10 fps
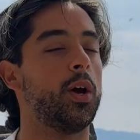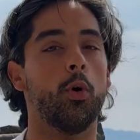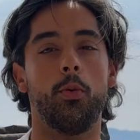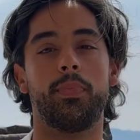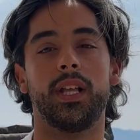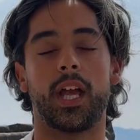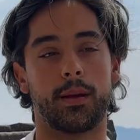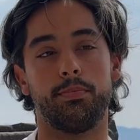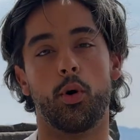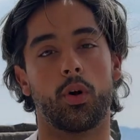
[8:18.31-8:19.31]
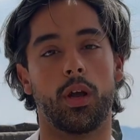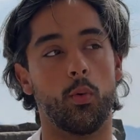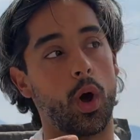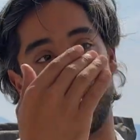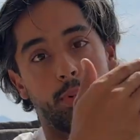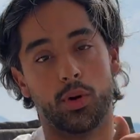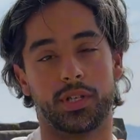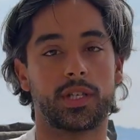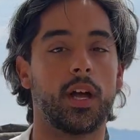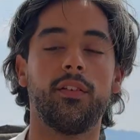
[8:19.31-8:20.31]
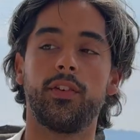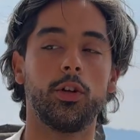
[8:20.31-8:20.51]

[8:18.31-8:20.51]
It won't be like boring whiteboard stuff.